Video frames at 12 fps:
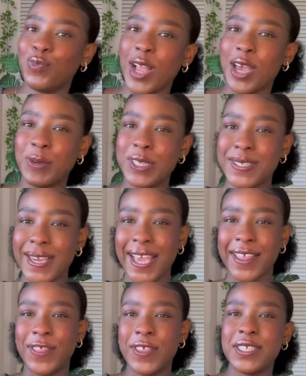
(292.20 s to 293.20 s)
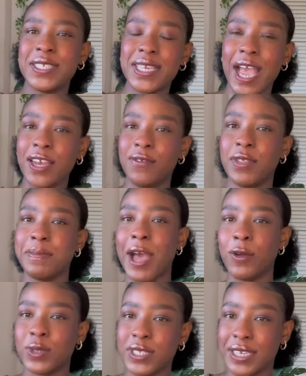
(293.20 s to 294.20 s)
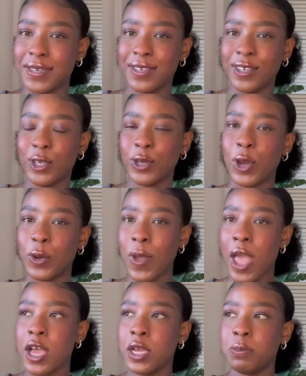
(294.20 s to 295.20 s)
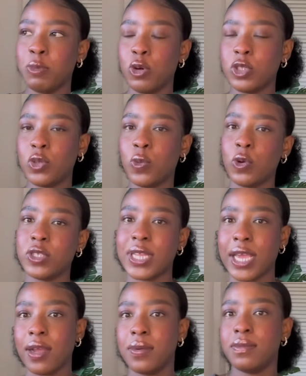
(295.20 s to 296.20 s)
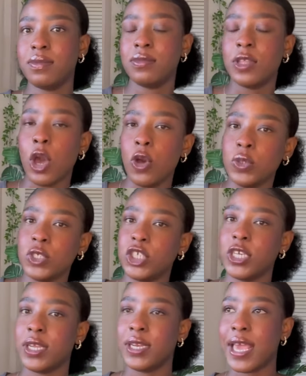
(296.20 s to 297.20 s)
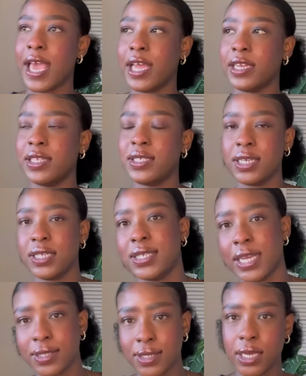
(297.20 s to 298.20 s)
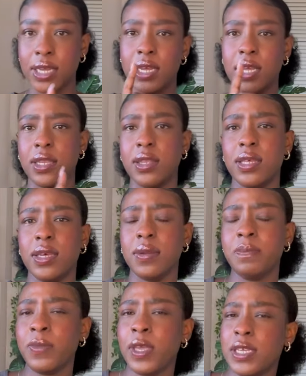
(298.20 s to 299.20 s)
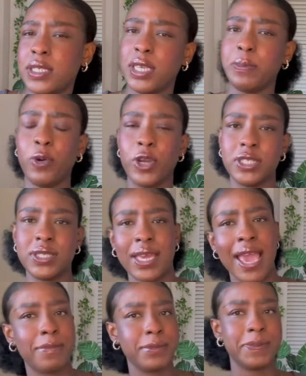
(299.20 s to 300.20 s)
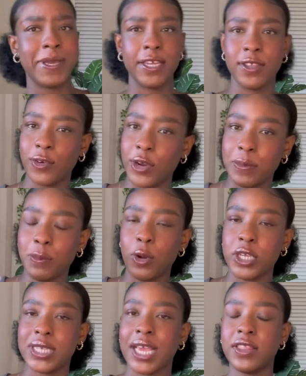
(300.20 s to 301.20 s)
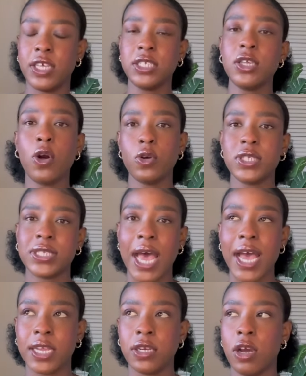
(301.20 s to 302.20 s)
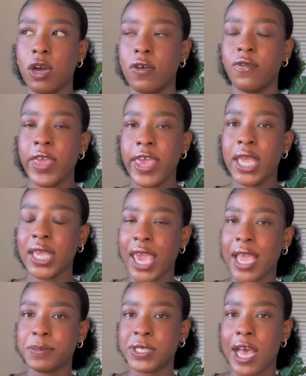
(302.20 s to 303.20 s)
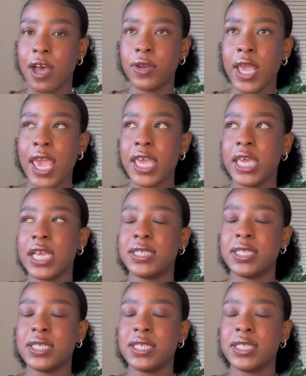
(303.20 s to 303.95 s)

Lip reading: I wouldn't say this side of the mountain, more towards the ocean and the city center and the Sea Point, the Camps Bay, the Green Point. Like, this whole side of Cape Town is